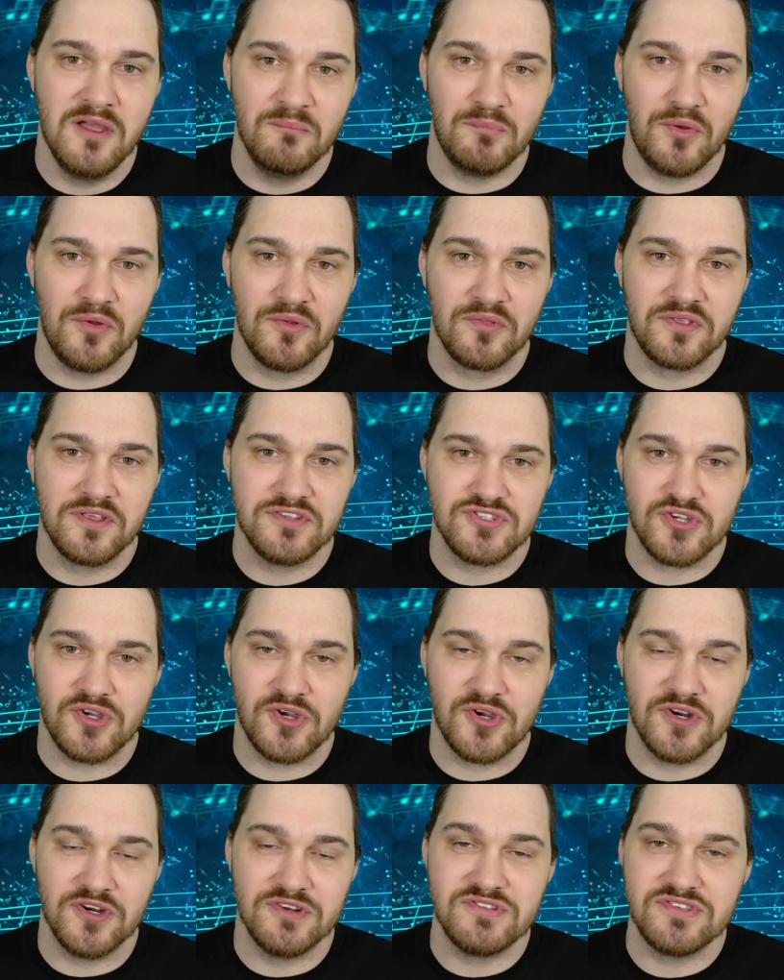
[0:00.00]
both
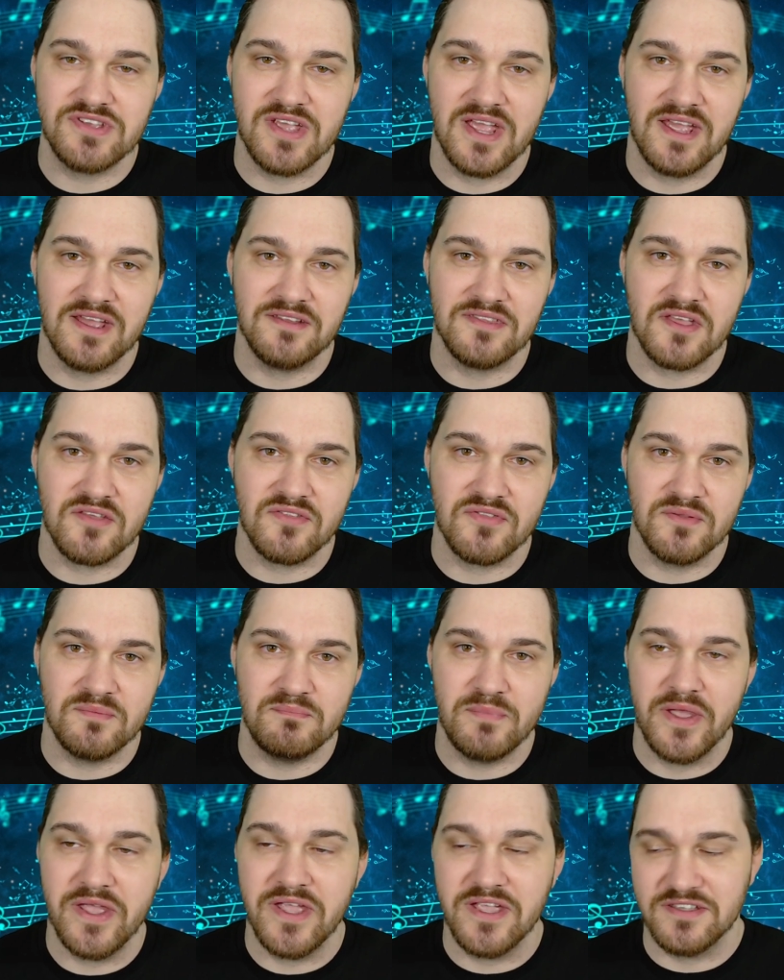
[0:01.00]
guitars and the
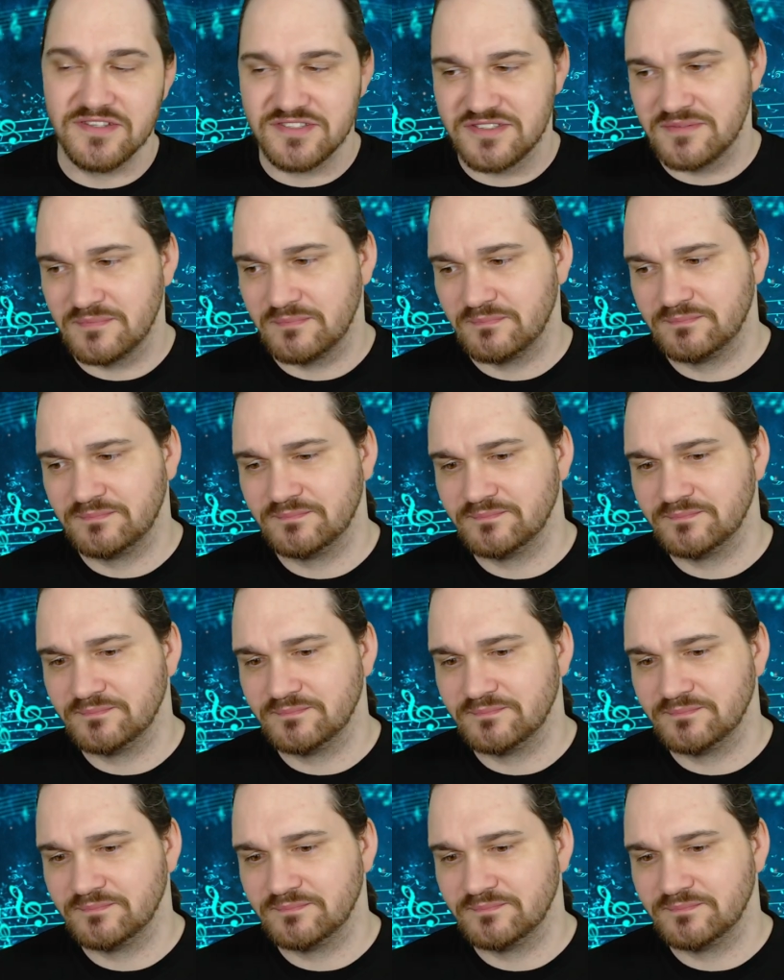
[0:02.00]
bass.